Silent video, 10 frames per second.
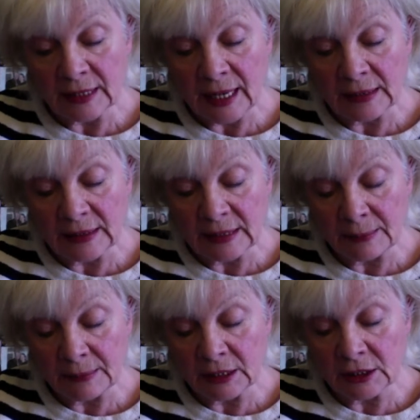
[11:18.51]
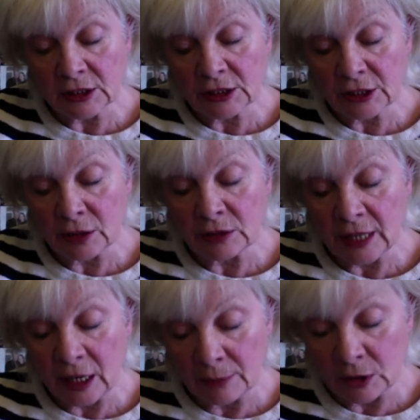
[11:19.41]
had attempted to slow
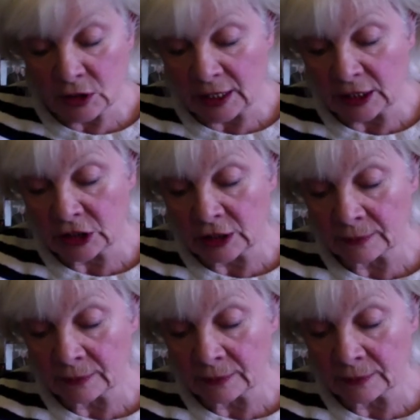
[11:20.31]
down mutation.